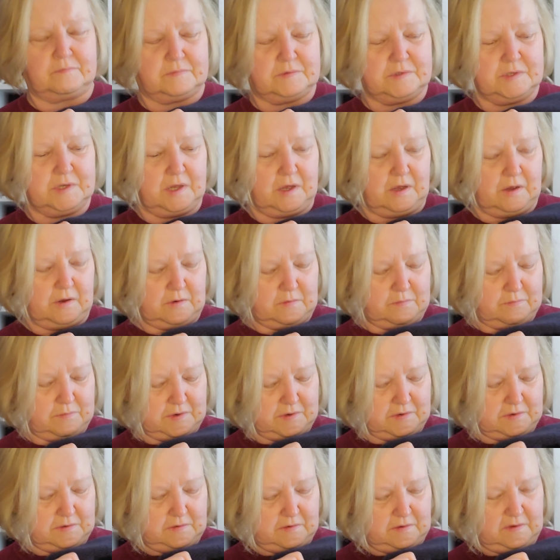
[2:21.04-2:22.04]
to
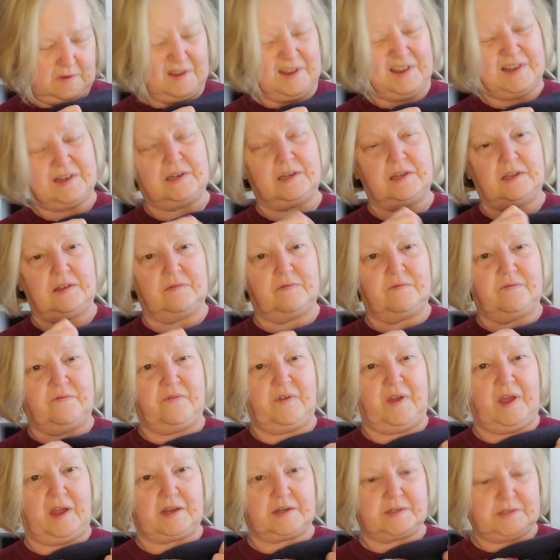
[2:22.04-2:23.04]
open, and in
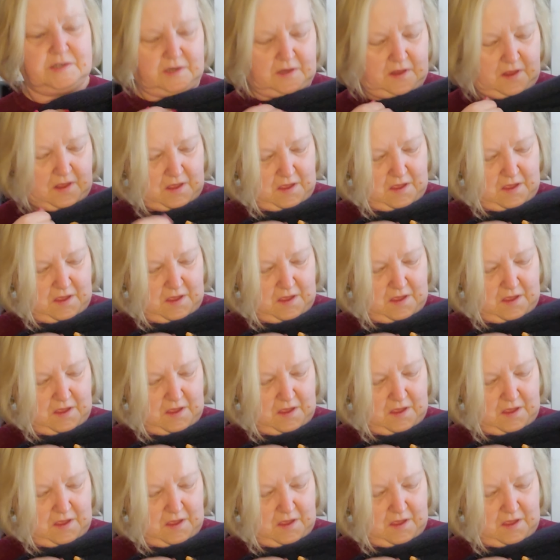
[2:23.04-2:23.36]
fact,